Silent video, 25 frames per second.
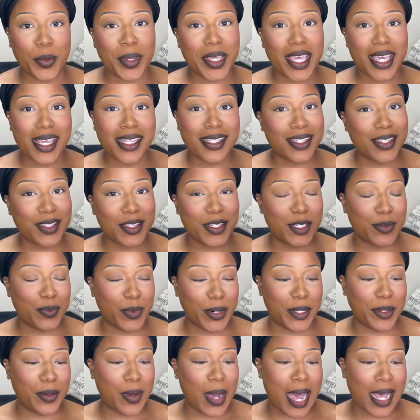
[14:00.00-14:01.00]
get into the
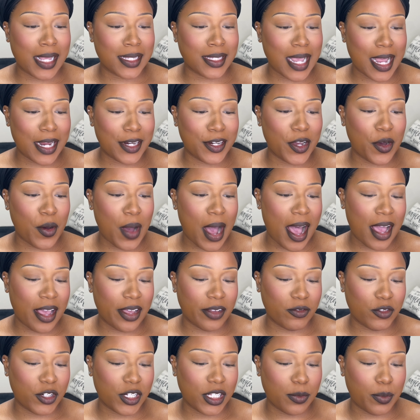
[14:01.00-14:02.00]
spray, you guys, I know I
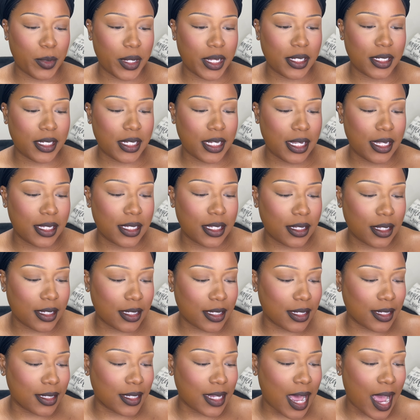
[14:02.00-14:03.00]
have just been teasing
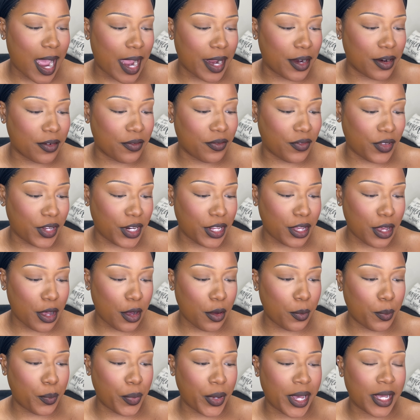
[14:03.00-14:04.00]
this entire
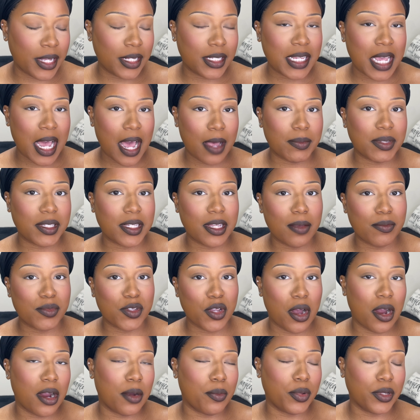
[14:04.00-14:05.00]
video, but timestamps
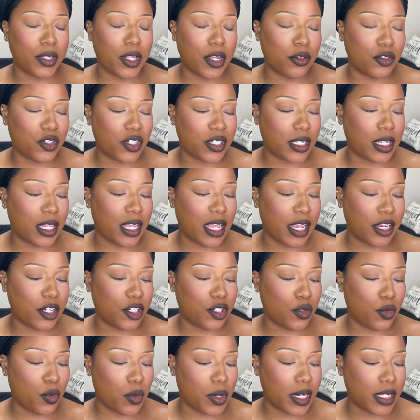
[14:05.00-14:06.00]
are below just in
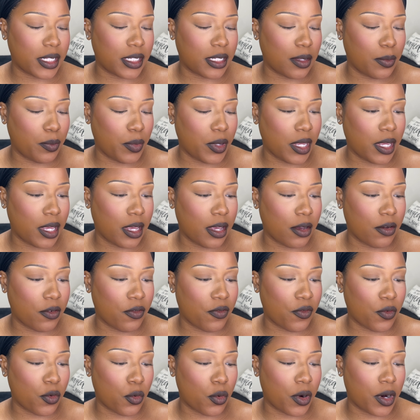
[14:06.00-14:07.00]
case you wanted to be here
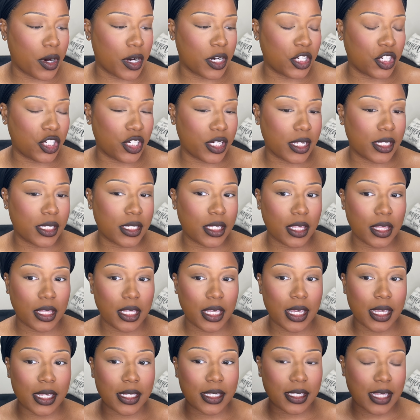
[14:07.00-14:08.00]
for just
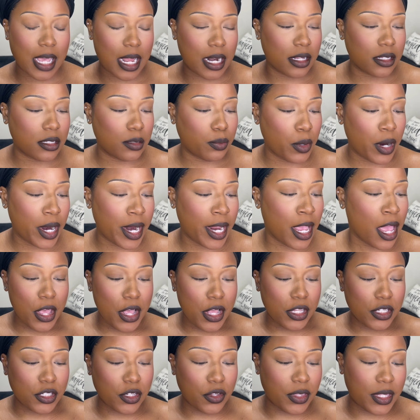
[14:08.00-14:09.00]
the setting spray.
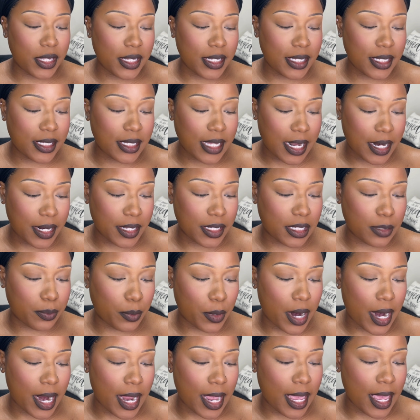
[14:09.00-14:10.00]
So this setting
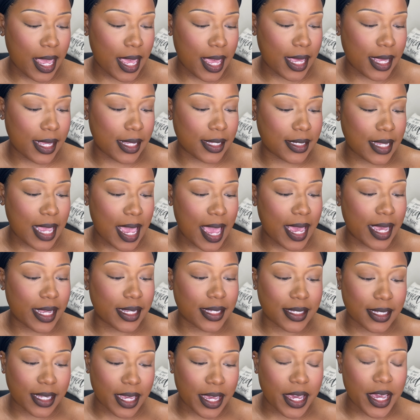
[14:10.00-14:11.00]
spray is a
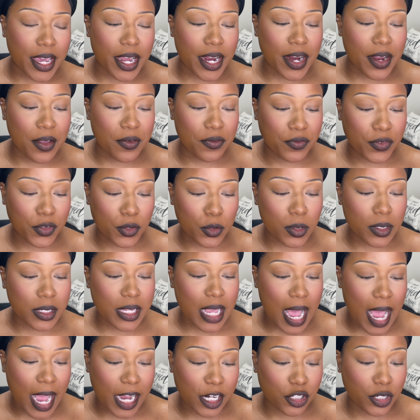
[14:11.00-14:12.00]
skincare infused
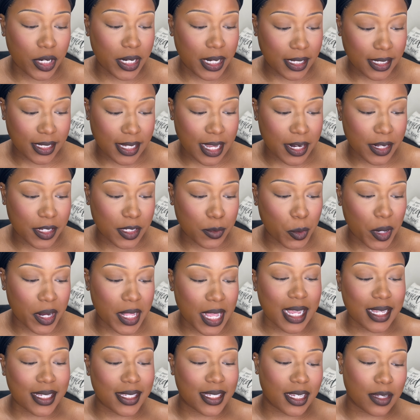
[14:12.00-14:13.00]
hydrating setting spray
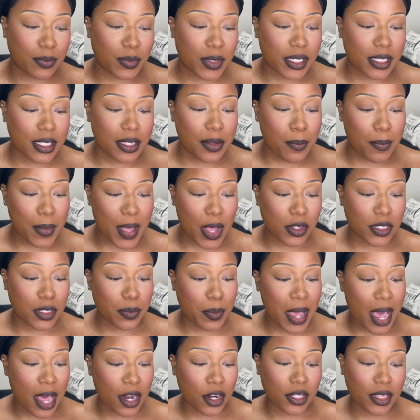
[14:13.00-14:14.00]
that seamlessly melts
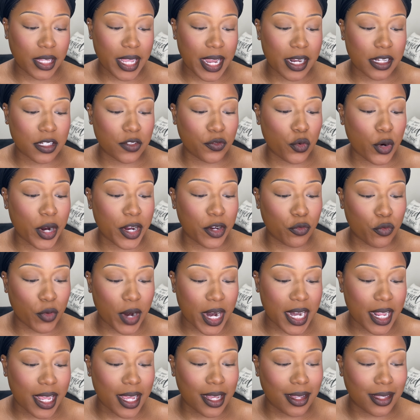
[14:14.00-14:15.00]
powder layers for a
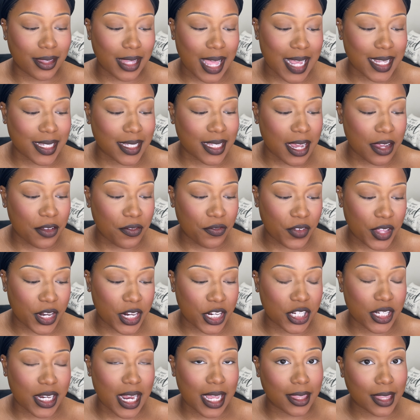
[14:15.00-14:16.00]
radiant glass-like
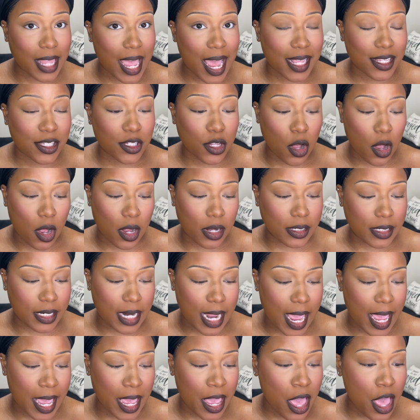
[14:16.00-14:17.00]
finish that lasts all
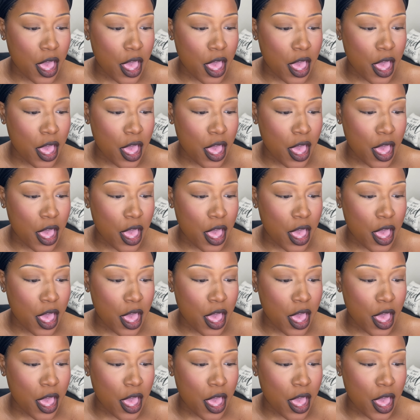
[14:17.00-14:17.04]
day.